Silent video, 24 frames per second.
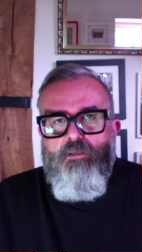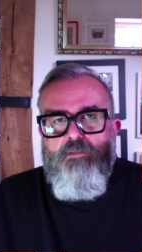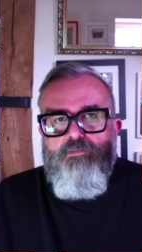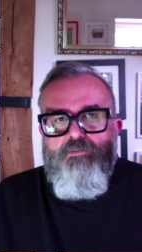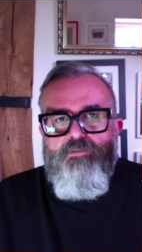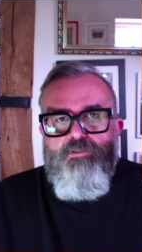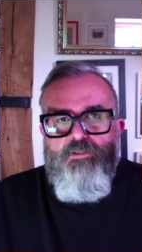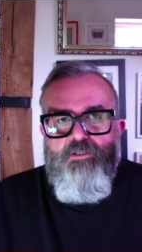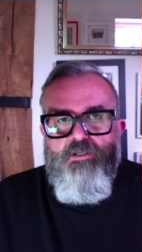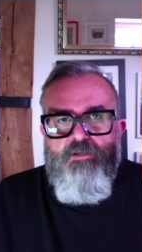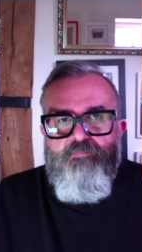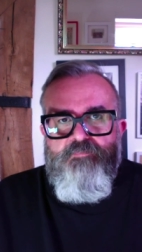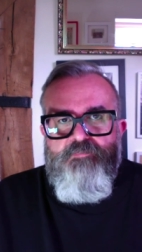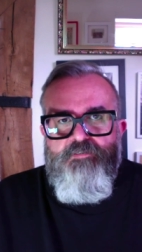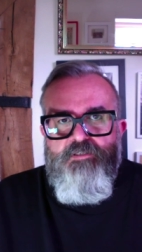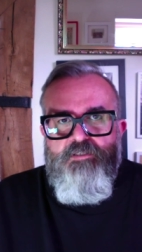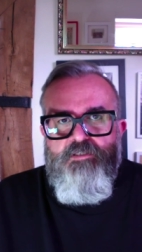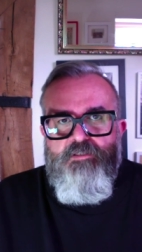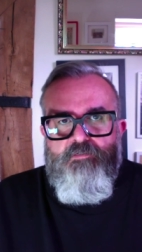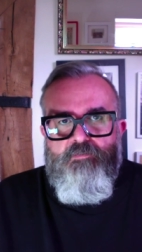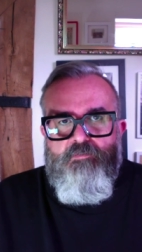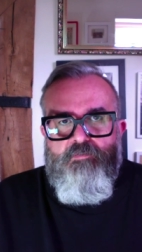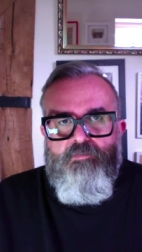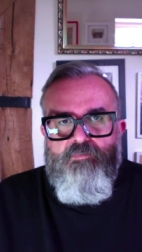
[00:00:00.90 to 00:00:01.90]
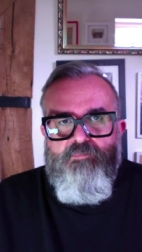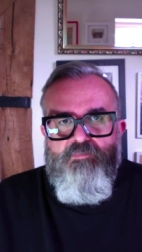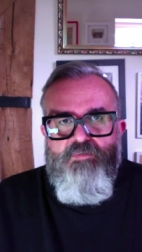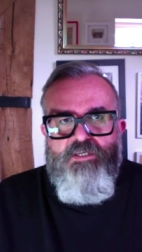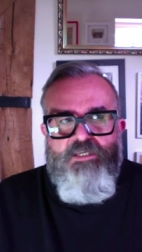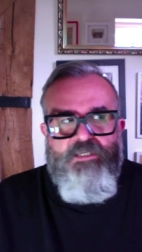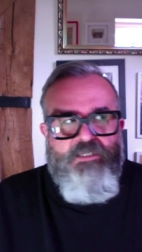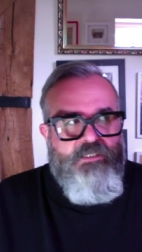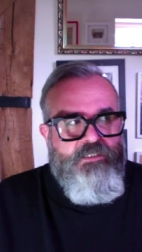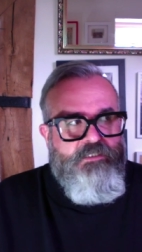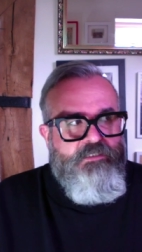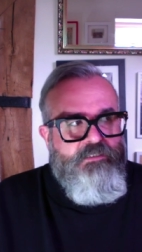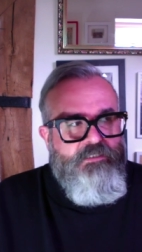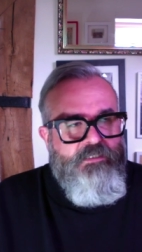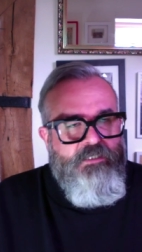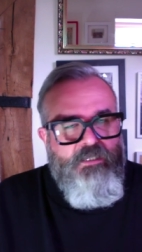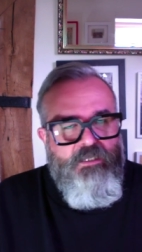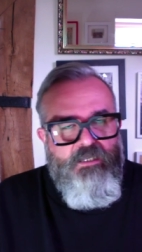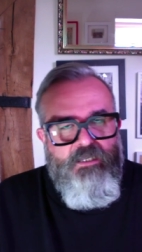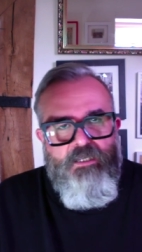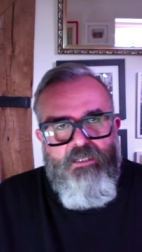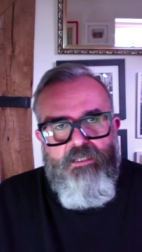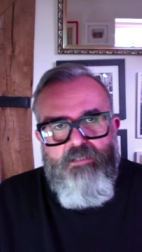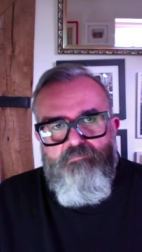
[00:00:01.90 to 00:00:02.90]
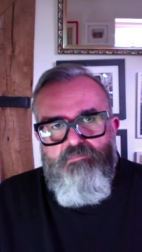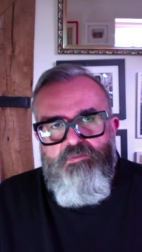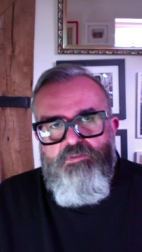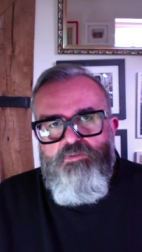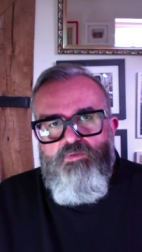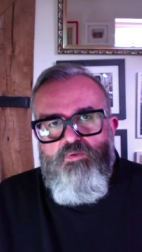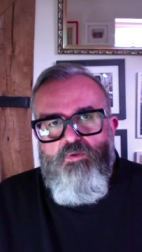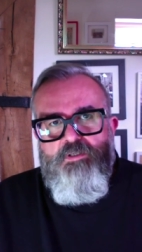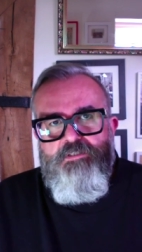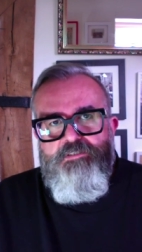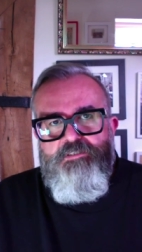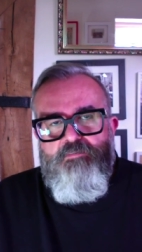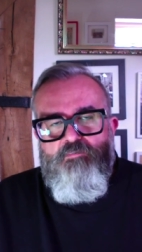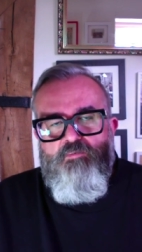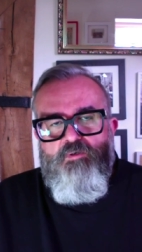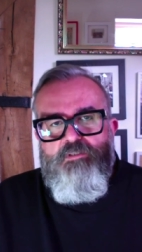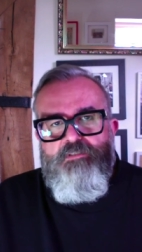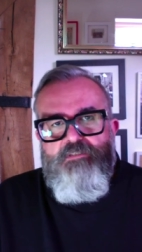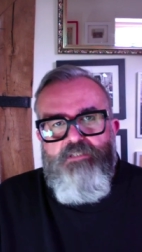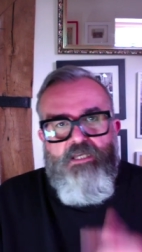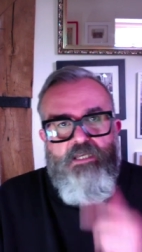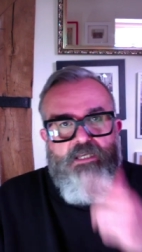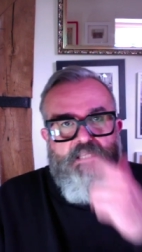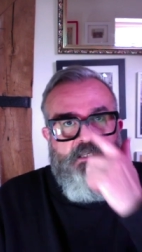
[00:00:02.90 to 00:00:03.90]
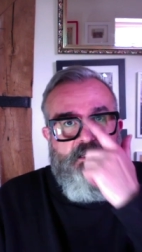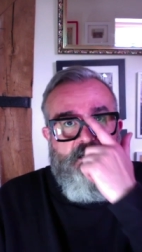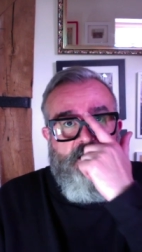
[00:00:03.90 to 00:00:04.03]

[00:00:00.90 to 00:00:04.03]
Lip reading: Good afternoon, me again. Twice in one day.